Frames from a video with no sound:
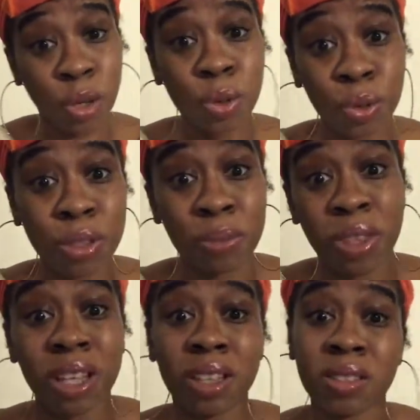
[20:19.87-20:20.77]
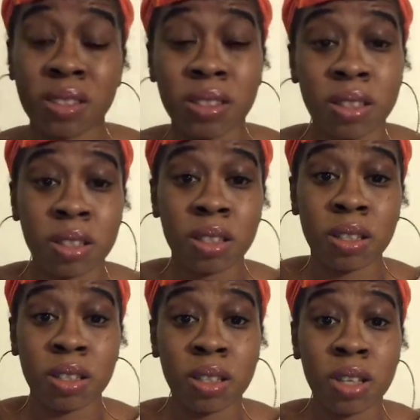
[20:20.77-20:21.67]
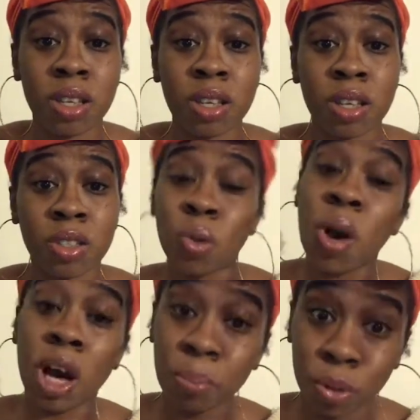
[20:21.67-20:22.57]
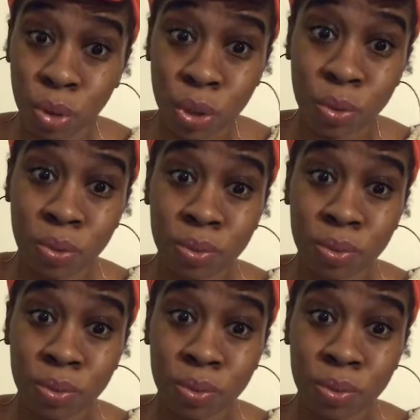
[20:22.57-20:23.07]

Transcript: you through some things to humble you.